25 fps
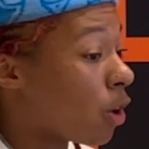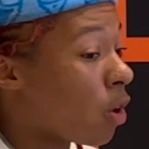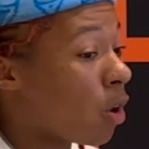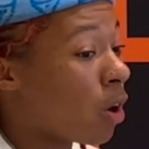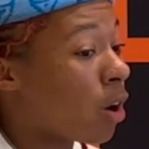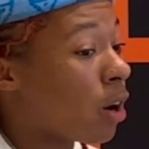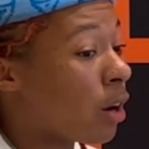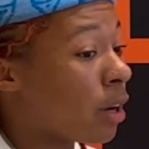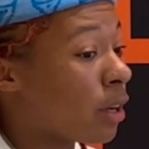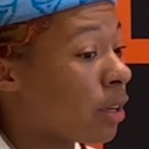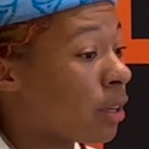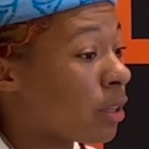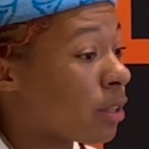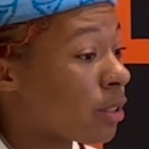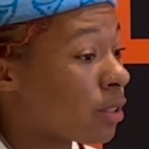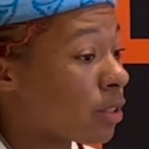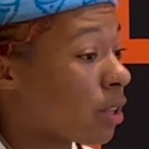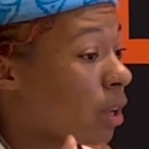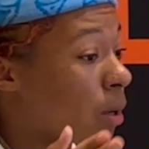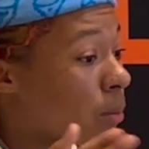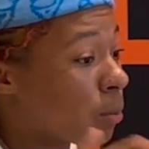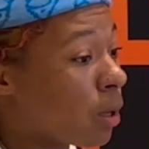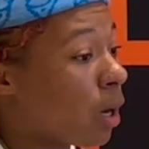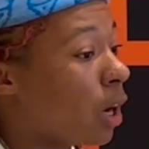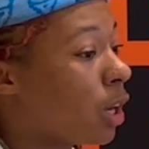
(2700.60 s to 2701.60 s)
are
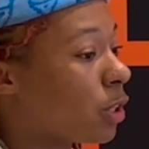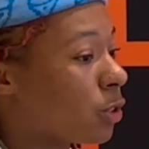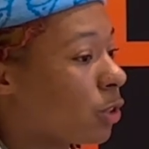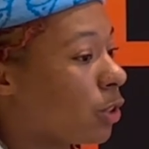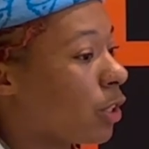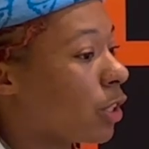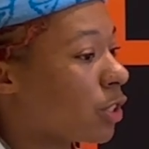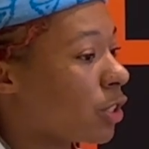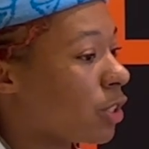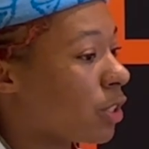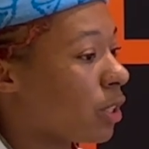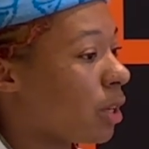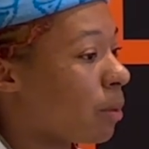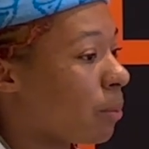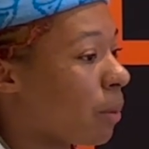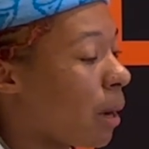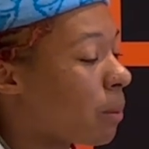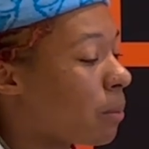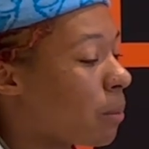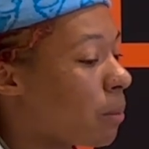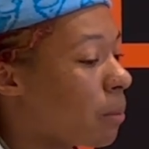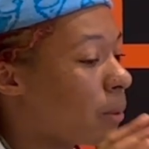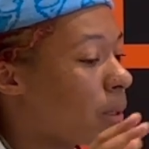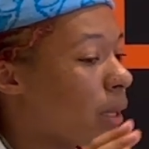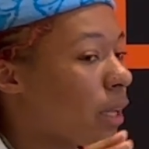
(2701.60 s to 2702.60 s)
some contradictions in the
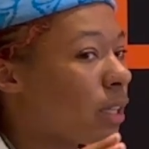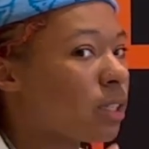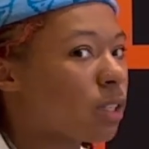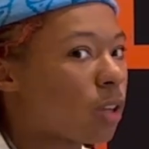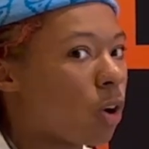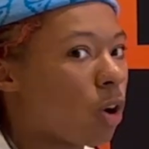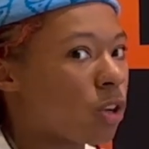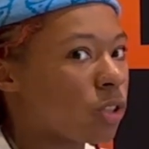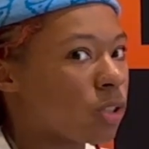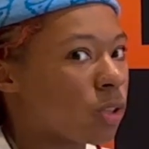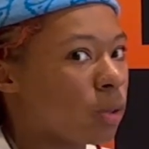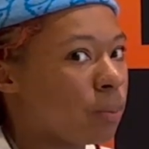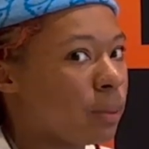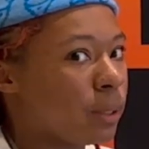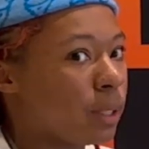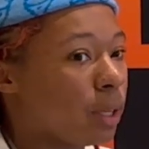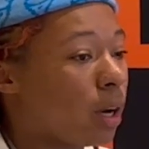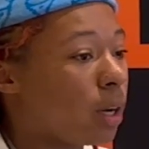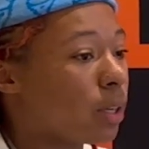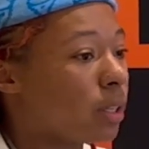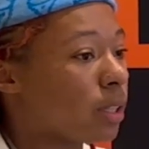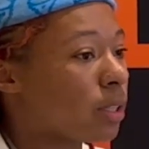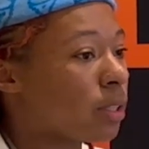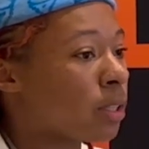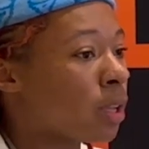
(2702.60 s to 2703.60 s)
Bible, but let's also be
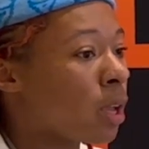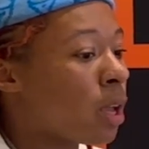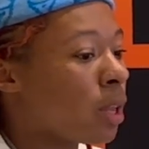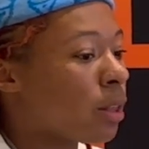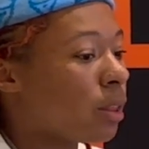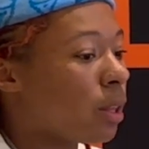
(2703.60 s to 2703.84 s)
honest.